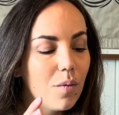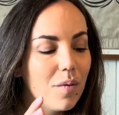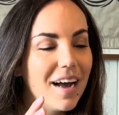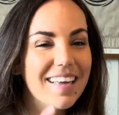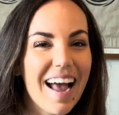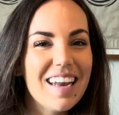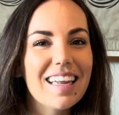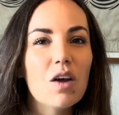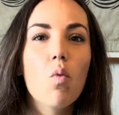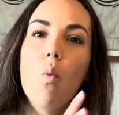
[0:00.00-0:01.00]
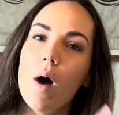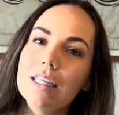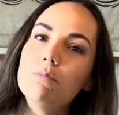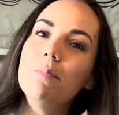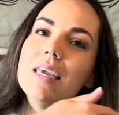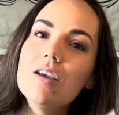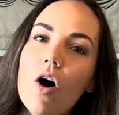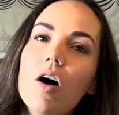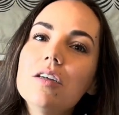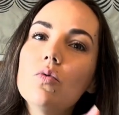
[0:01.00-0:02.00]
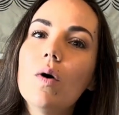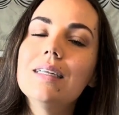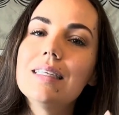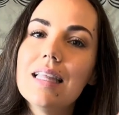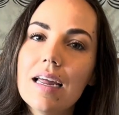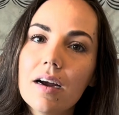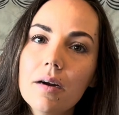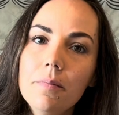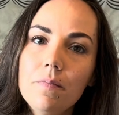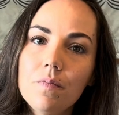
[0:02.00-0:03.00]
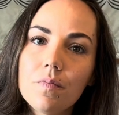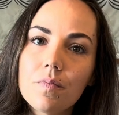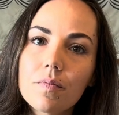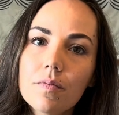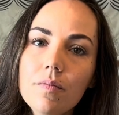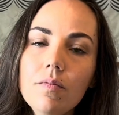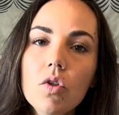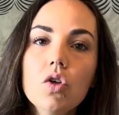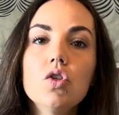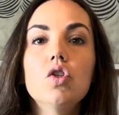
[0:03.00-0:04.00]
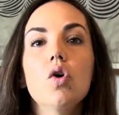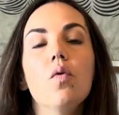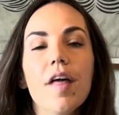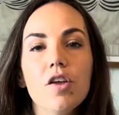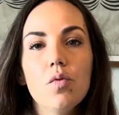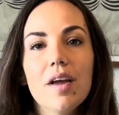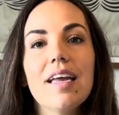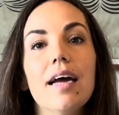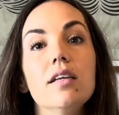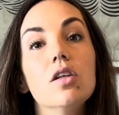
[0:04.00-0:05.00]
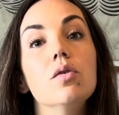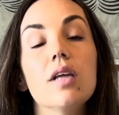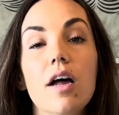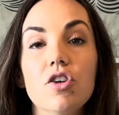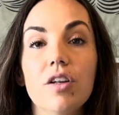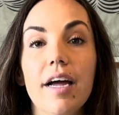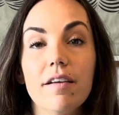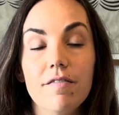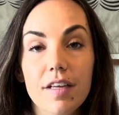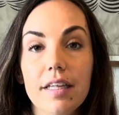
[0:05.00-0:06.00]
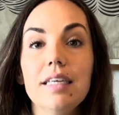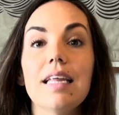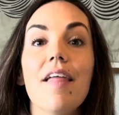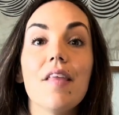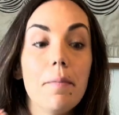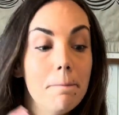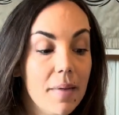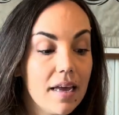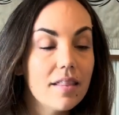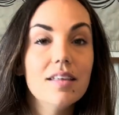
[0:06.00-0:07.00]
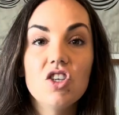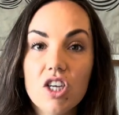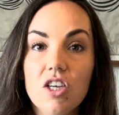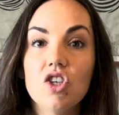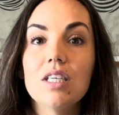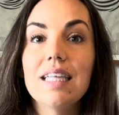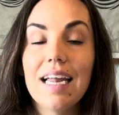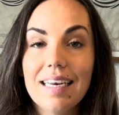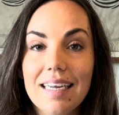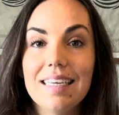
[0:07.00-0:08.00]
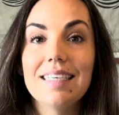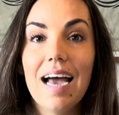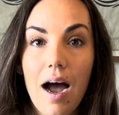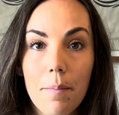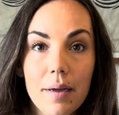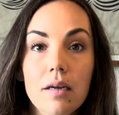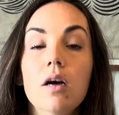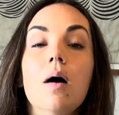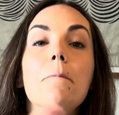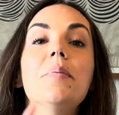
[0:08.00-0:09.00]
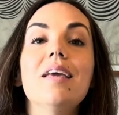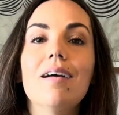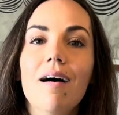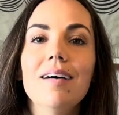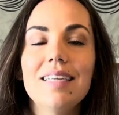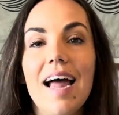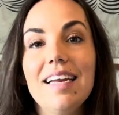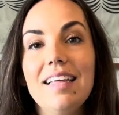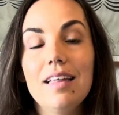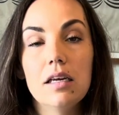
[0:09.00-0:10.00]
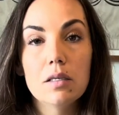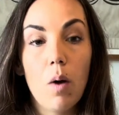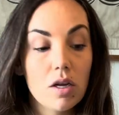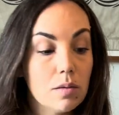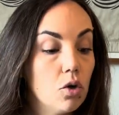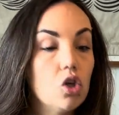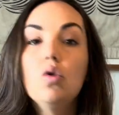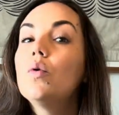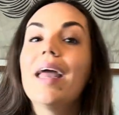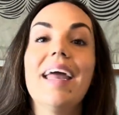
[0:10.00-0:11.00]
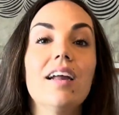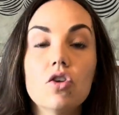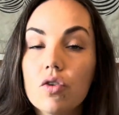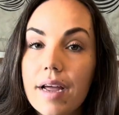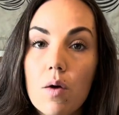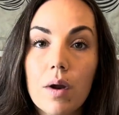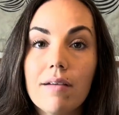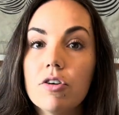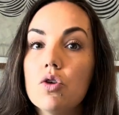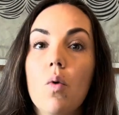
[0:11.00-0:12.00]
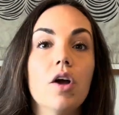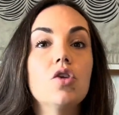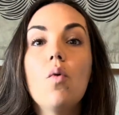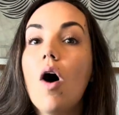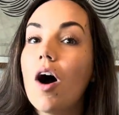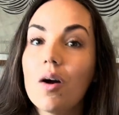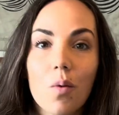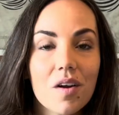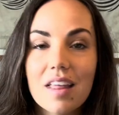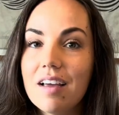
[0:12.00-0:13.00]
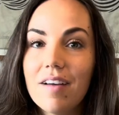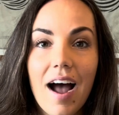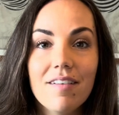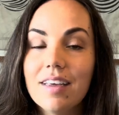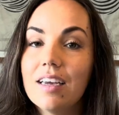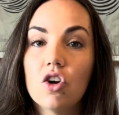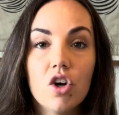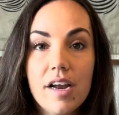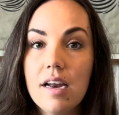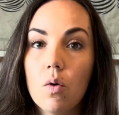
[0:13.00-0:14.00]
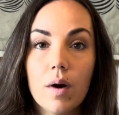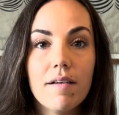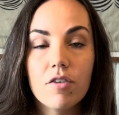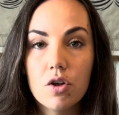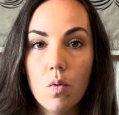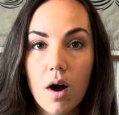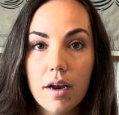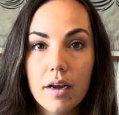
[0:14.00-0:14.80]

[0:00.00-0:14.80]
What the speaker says: again, like what's beyond what's there, so that you can get to those underlying feelings and then make the changes that need to happen, because anything is possible. You can create whatever you want. You are worthy of having and creating whatever you want.